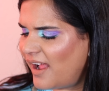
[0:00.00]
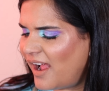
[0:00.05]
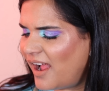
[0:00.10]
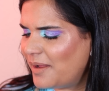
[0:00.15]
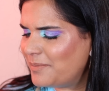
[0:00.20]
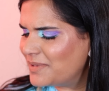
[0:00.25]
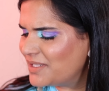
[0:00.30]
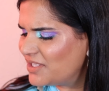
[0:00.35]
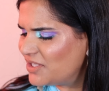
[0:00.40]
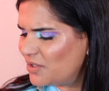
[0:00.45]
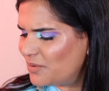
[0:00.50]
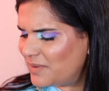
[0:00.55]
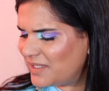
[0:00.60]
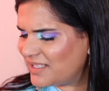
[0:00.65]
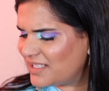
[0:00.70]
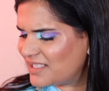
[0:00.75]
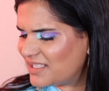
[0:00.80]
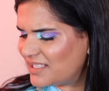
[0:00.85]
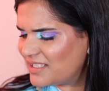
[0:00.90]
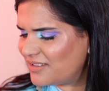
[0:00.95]
I'm assuming
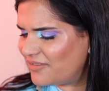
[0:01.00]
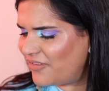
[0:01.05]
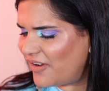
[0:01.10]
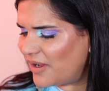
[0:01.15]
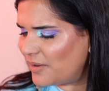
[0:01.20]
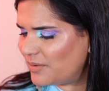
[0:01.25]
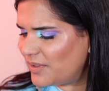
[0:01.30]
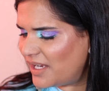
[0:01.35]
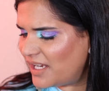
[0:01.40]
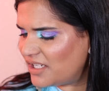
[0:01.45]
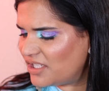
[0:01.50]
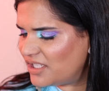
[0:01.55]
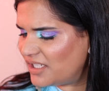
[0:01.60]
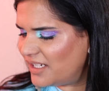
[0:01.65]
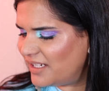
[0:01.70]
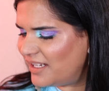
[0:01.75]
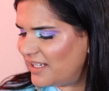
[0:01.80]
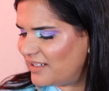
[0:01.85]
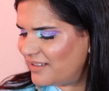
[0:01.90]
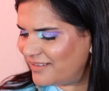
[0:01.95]
this is a
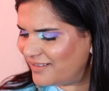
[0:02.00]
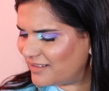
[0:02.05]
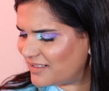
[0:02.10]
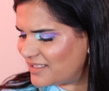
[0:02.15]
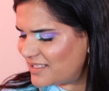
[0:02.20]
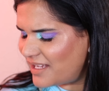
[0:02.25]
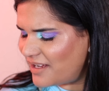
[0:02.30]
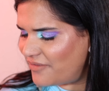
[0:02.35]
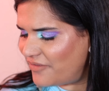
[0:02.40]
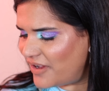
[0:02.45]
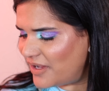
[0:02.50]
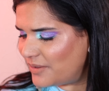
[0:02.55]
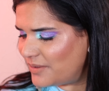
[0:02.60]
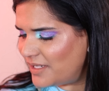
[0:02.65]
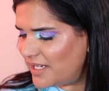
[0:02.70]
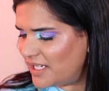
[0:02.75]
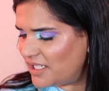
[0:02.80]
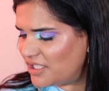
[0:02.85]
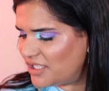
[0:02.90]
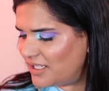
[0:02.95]
foundation. It looks like a
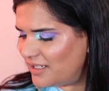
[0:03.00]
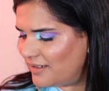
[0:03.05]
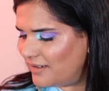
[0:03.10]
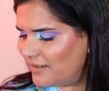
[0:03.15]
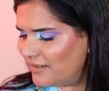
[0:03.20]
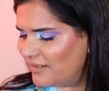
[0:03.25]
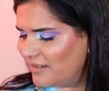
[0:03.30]
foundation.